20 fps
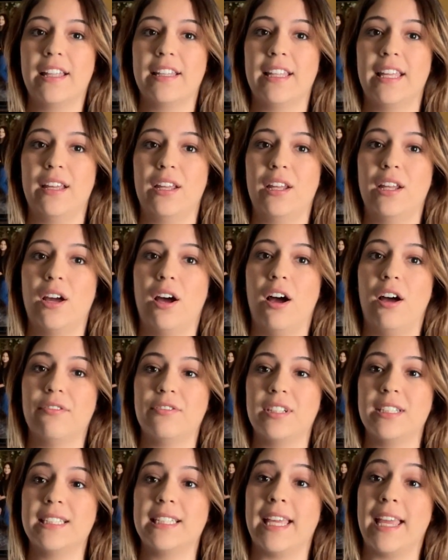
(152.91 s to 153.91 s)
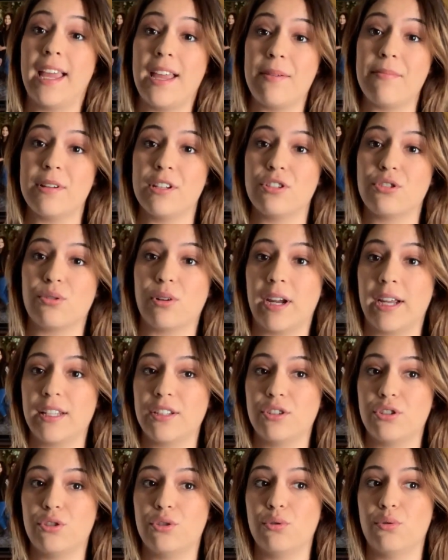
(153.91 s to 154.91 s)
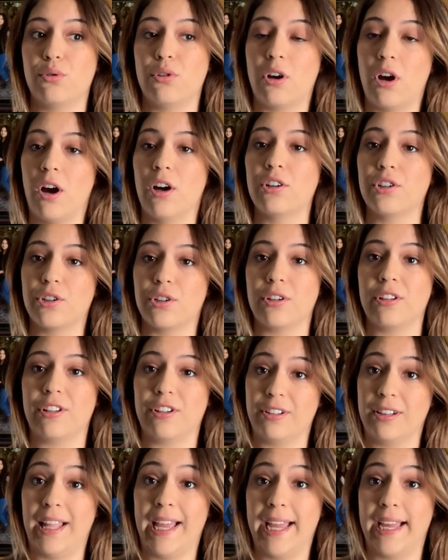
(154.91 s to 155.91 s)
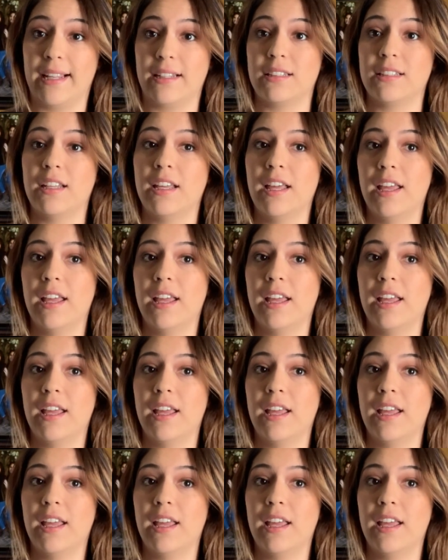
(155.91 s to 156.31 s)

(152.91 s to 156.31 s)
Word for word: they often came and tried to conquer their land